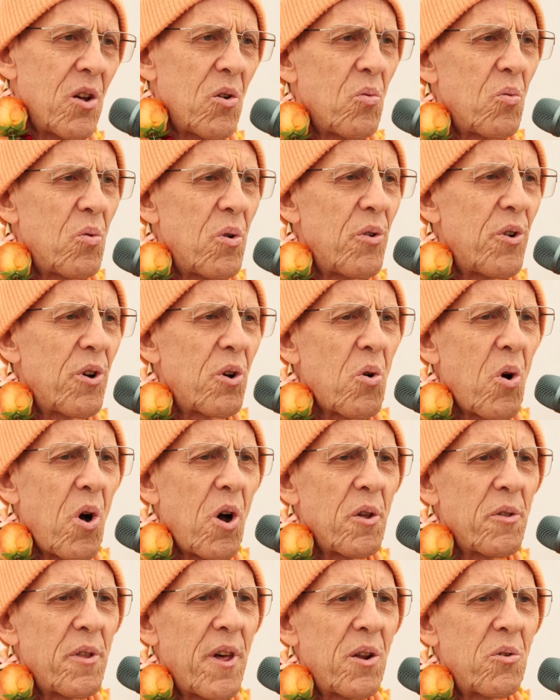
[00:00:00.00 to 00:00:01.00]
We
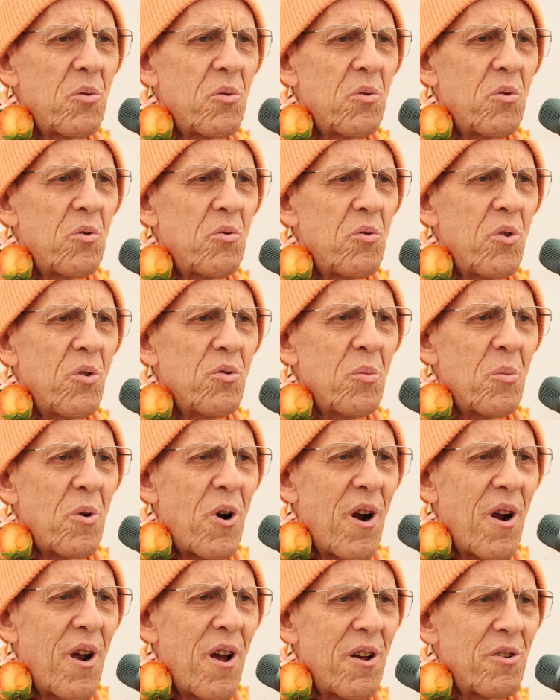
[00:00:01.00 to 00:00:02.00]
recall that Druva
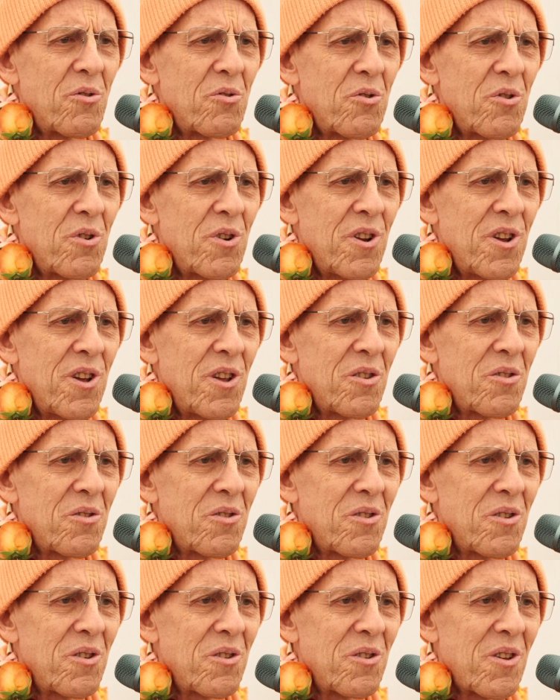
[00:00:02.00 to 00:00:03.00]
Mars,
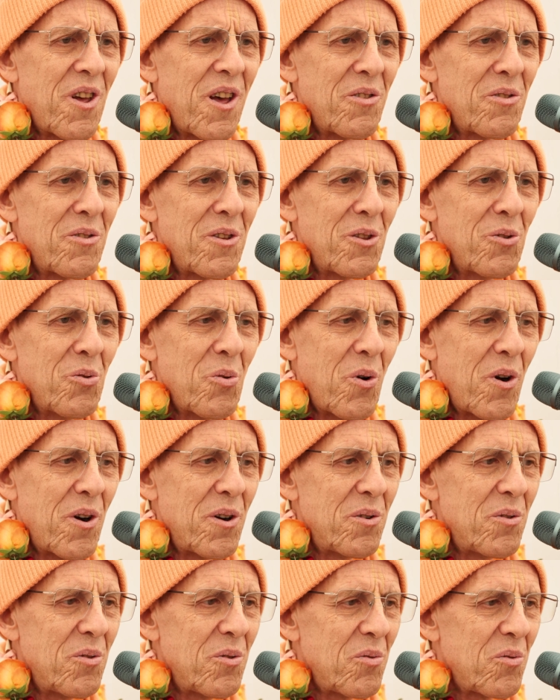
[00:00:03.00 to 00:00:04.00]

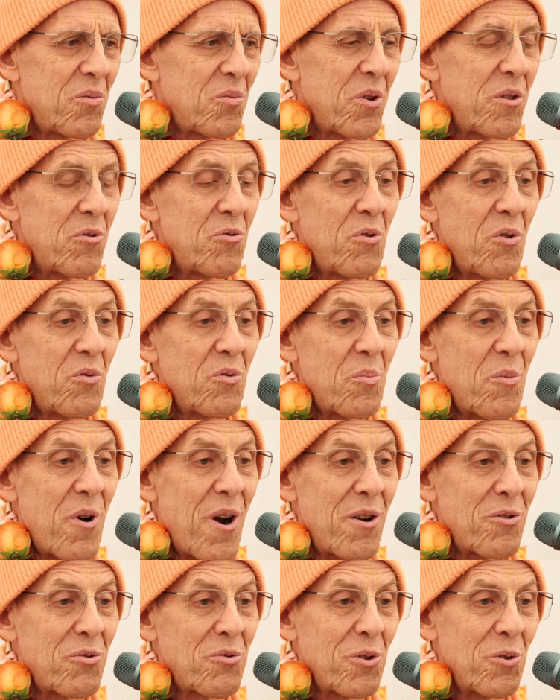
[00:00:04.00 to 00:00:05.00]
with Druva
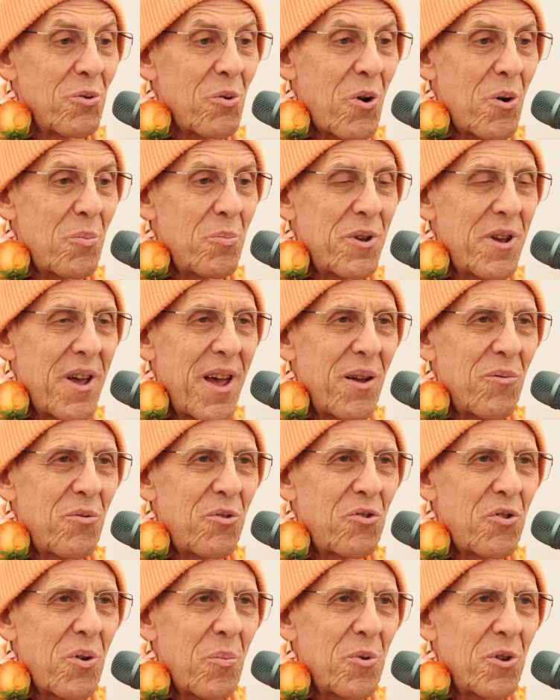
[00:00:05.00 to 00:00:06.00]
Mars, the Lord behaved
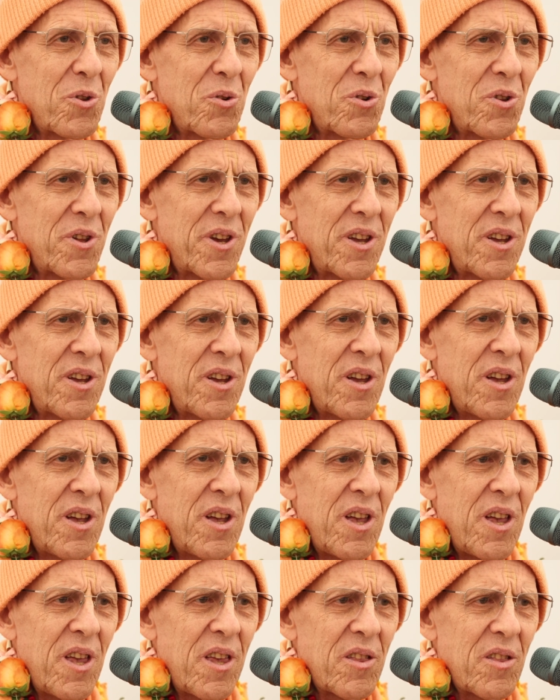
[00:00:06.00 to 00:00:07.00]
similarly.
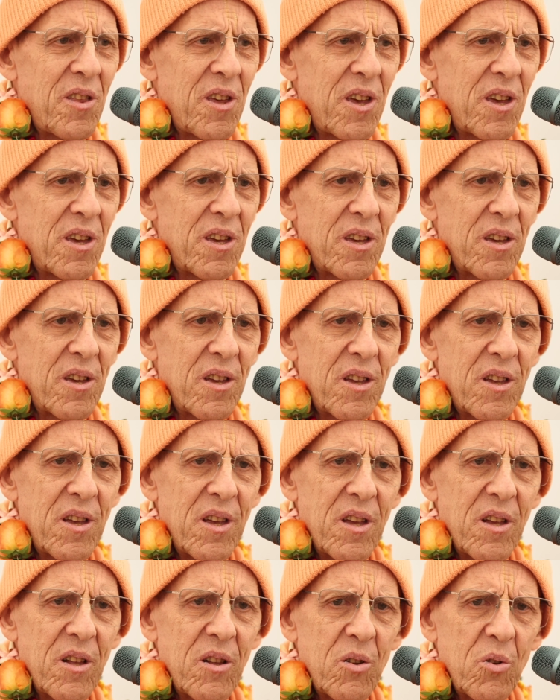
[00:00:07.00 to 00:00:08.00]
The
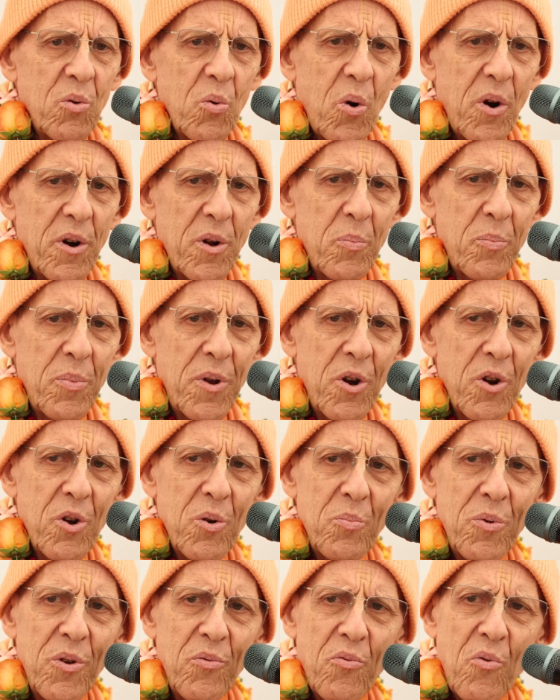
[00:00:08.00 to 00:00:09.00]
Lord
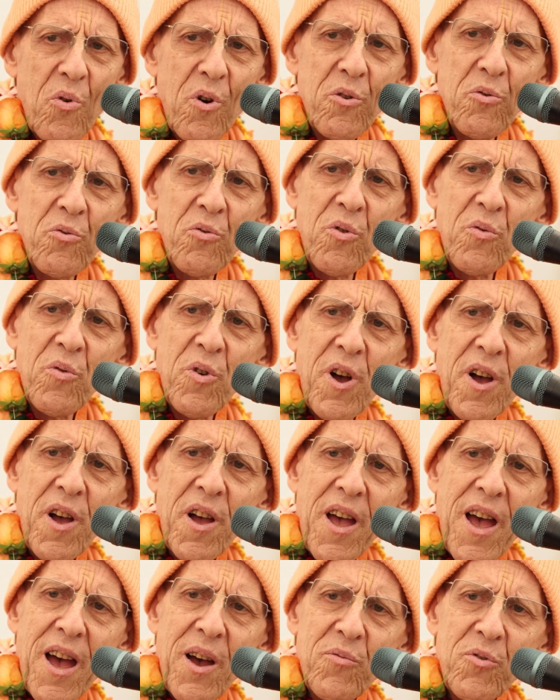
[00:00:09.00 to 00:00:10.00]
appeared before
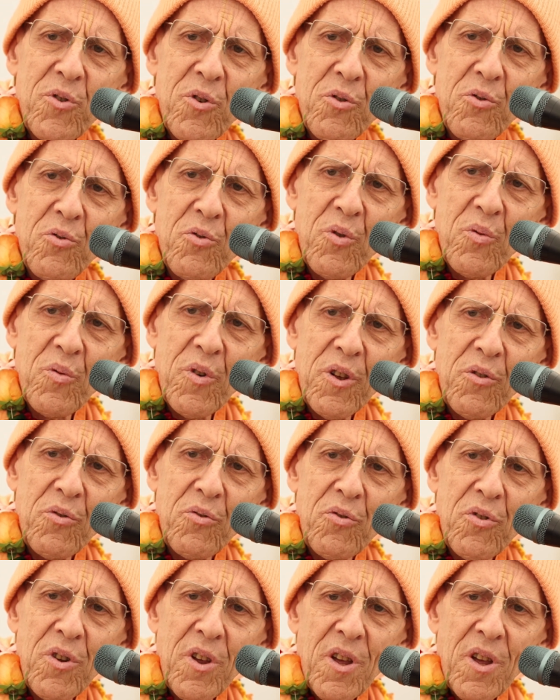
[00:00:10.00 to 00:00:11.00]
Druva after Druva's